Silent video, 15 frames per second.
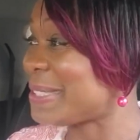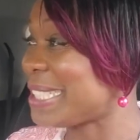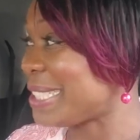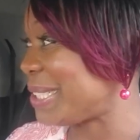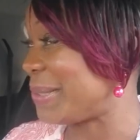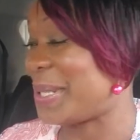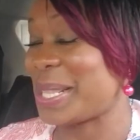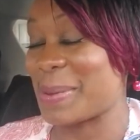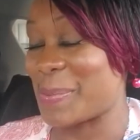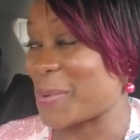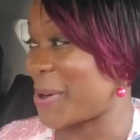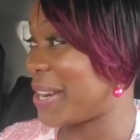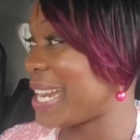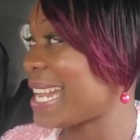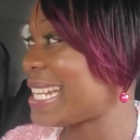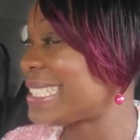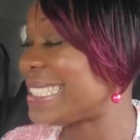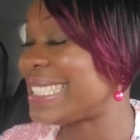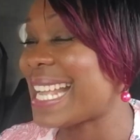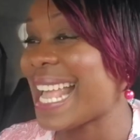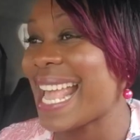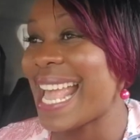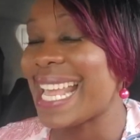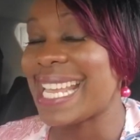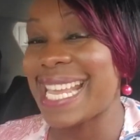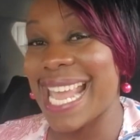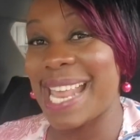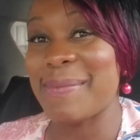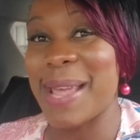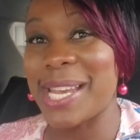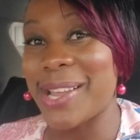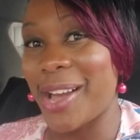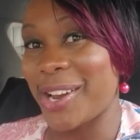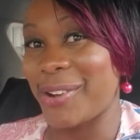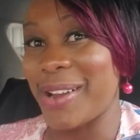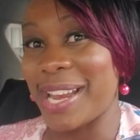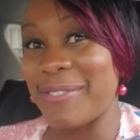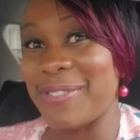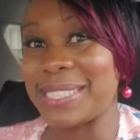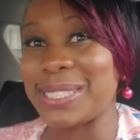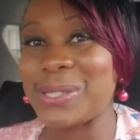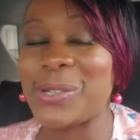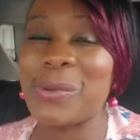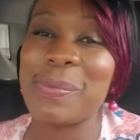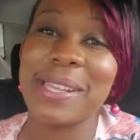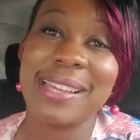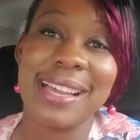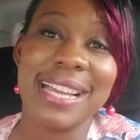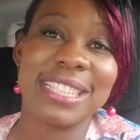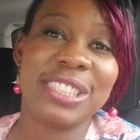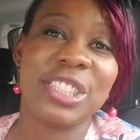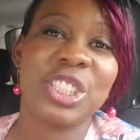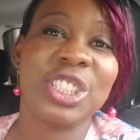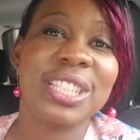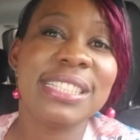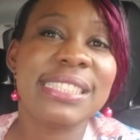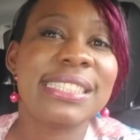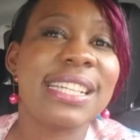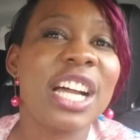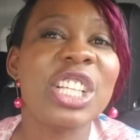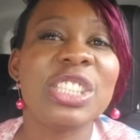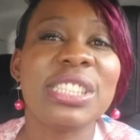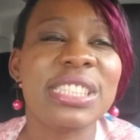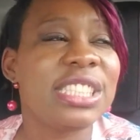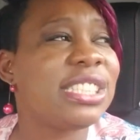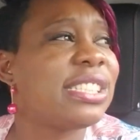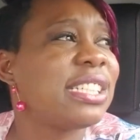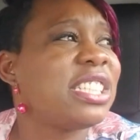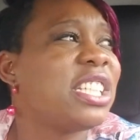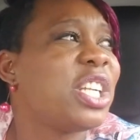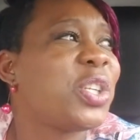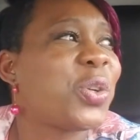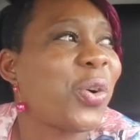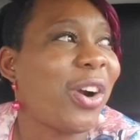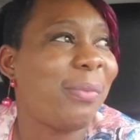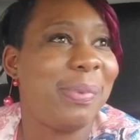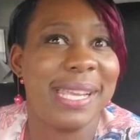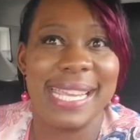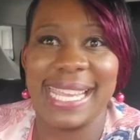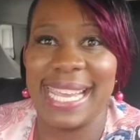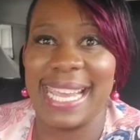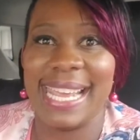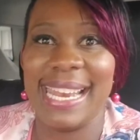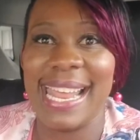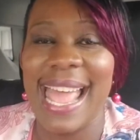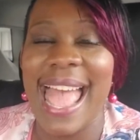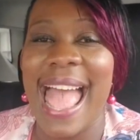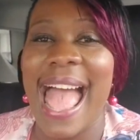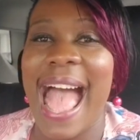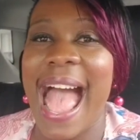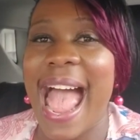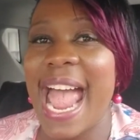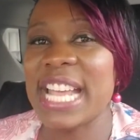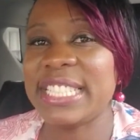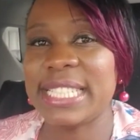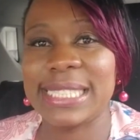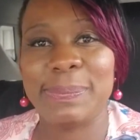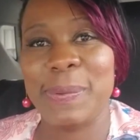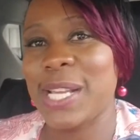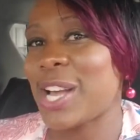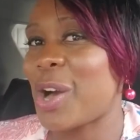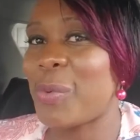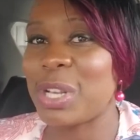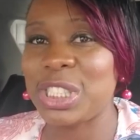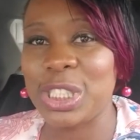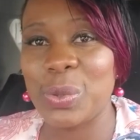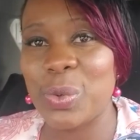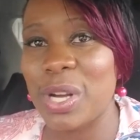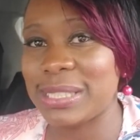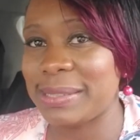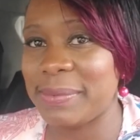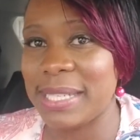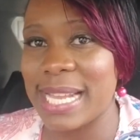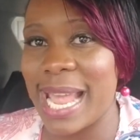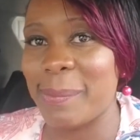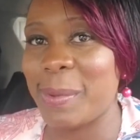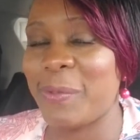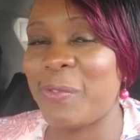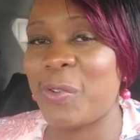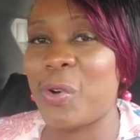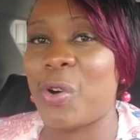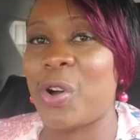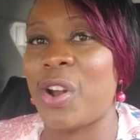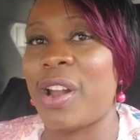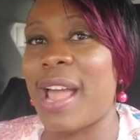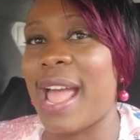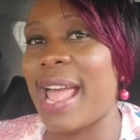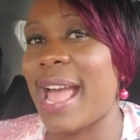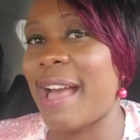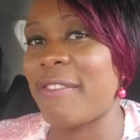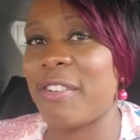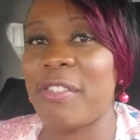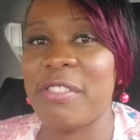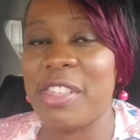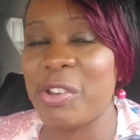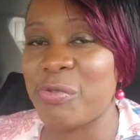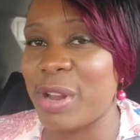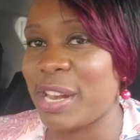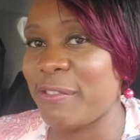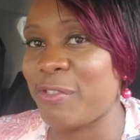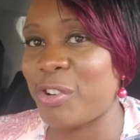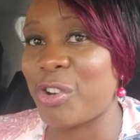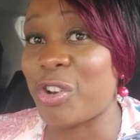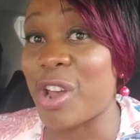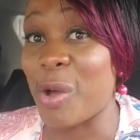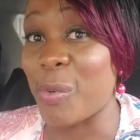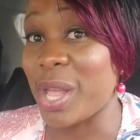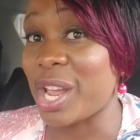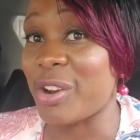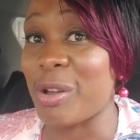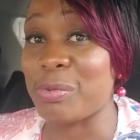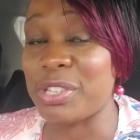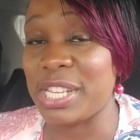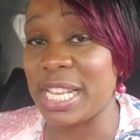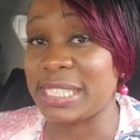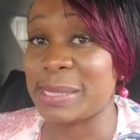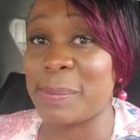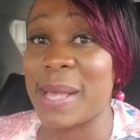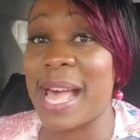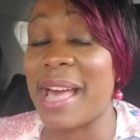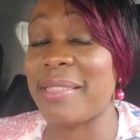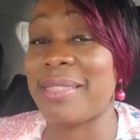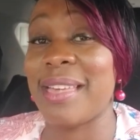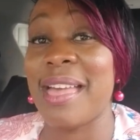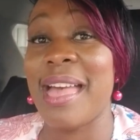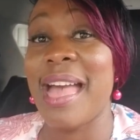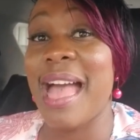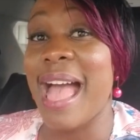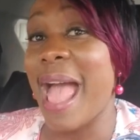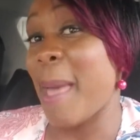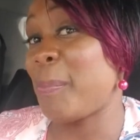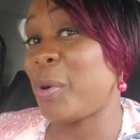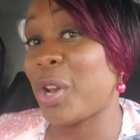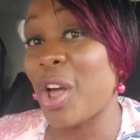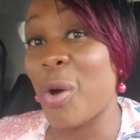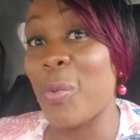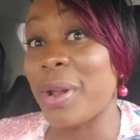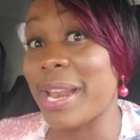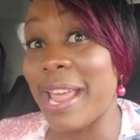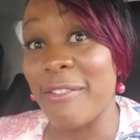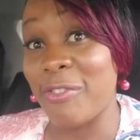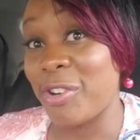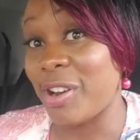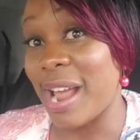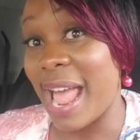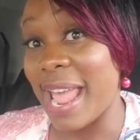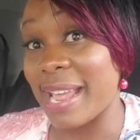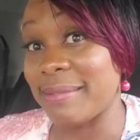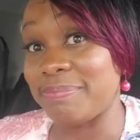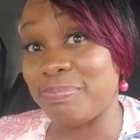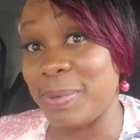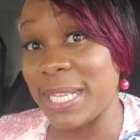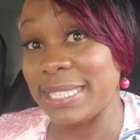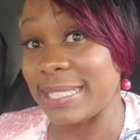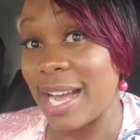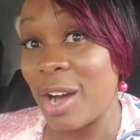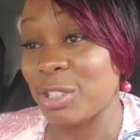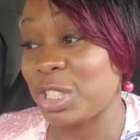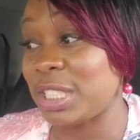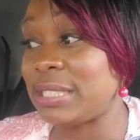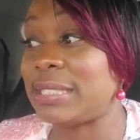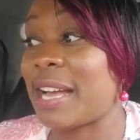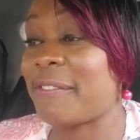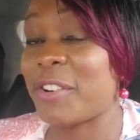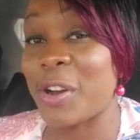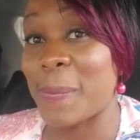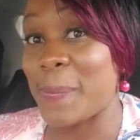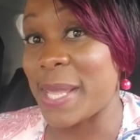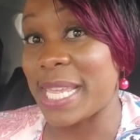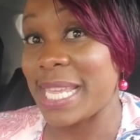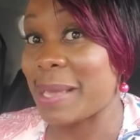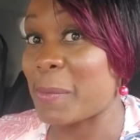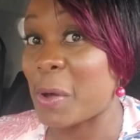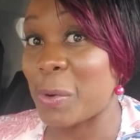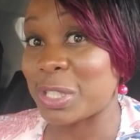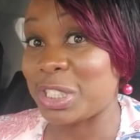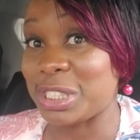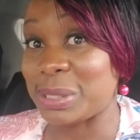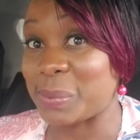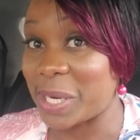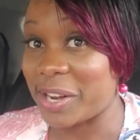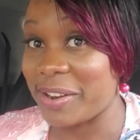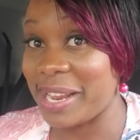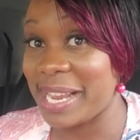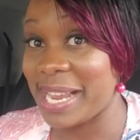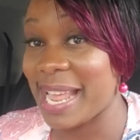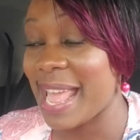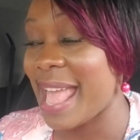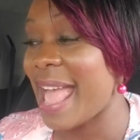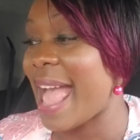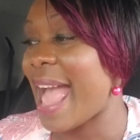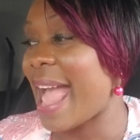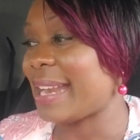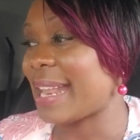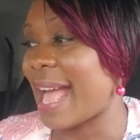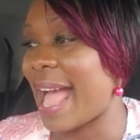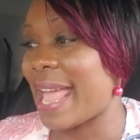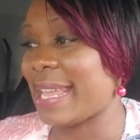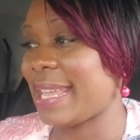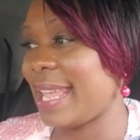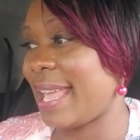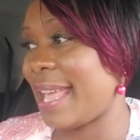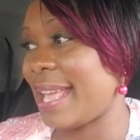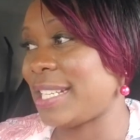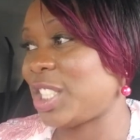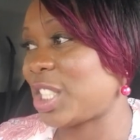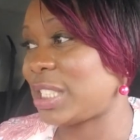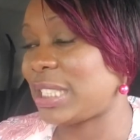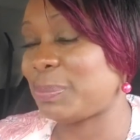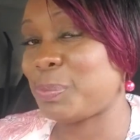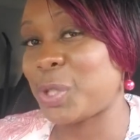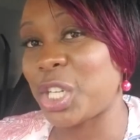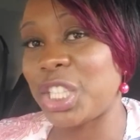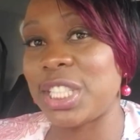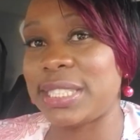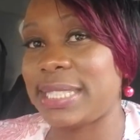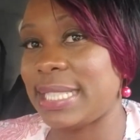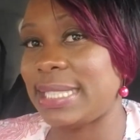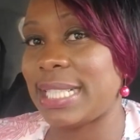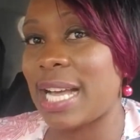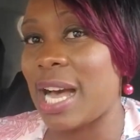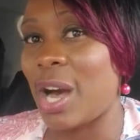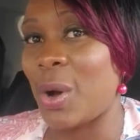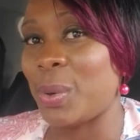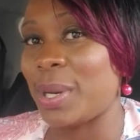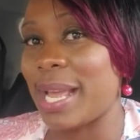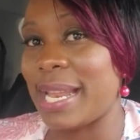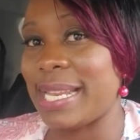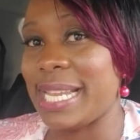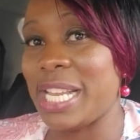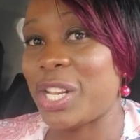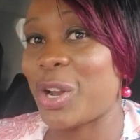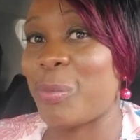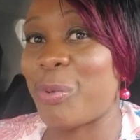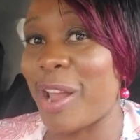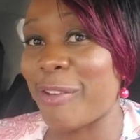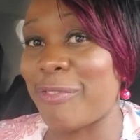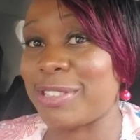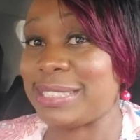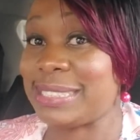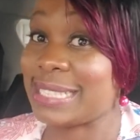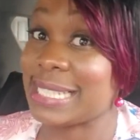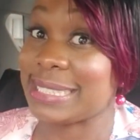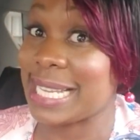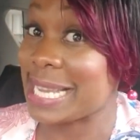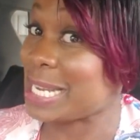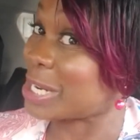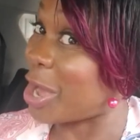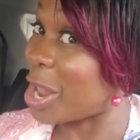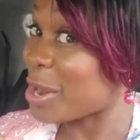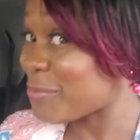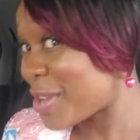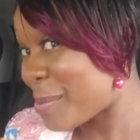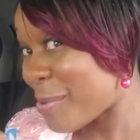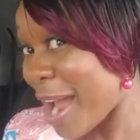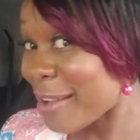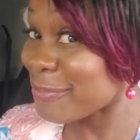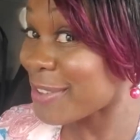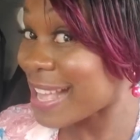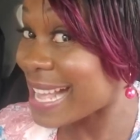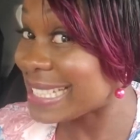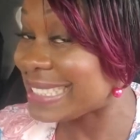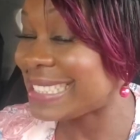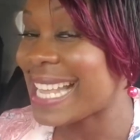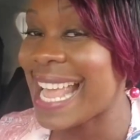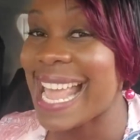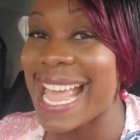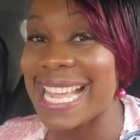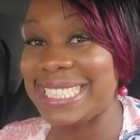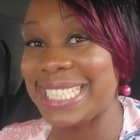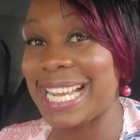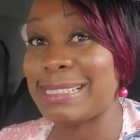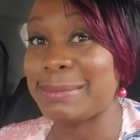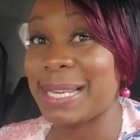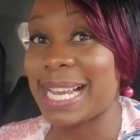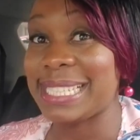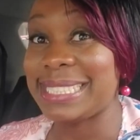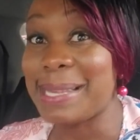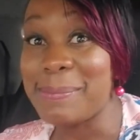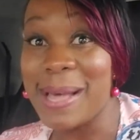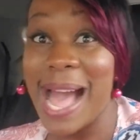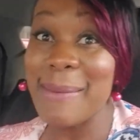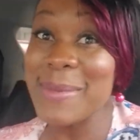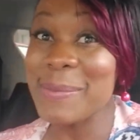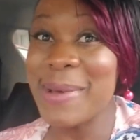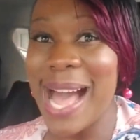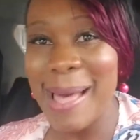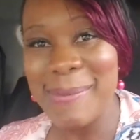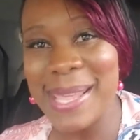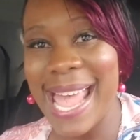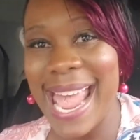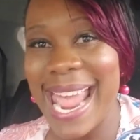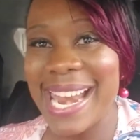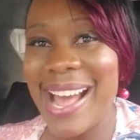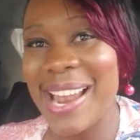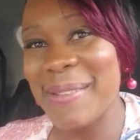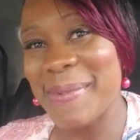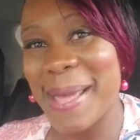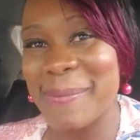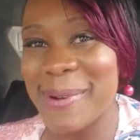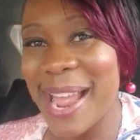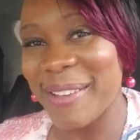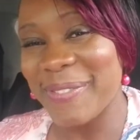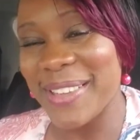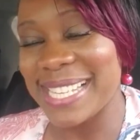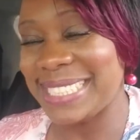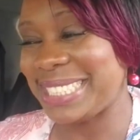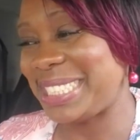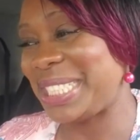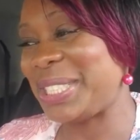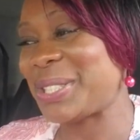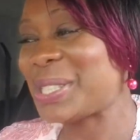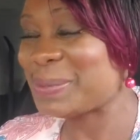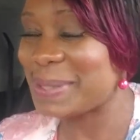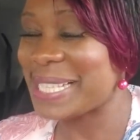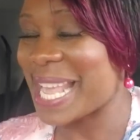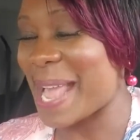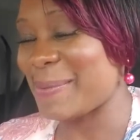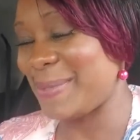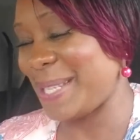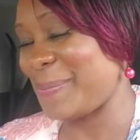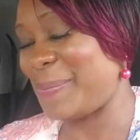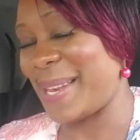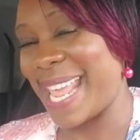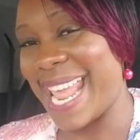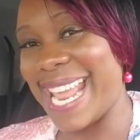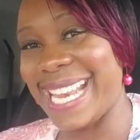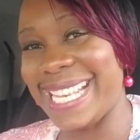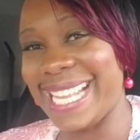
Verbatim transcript: to do in the mornings, get my daughter ready for school because she's such she's such an adorable kid. I just pick up what she wants in the night before. I have everything ready for her. I wake her up, she takes a bath. I put on whatever I picked out. She's not very picky about what she's wearing. And I can just put her to sit down and eat her breakfast. And I say, eat all of your breakfast. And she comes back and say, Mommy, Mommy, I ate all of my breakfast. And she shows me the empty plate.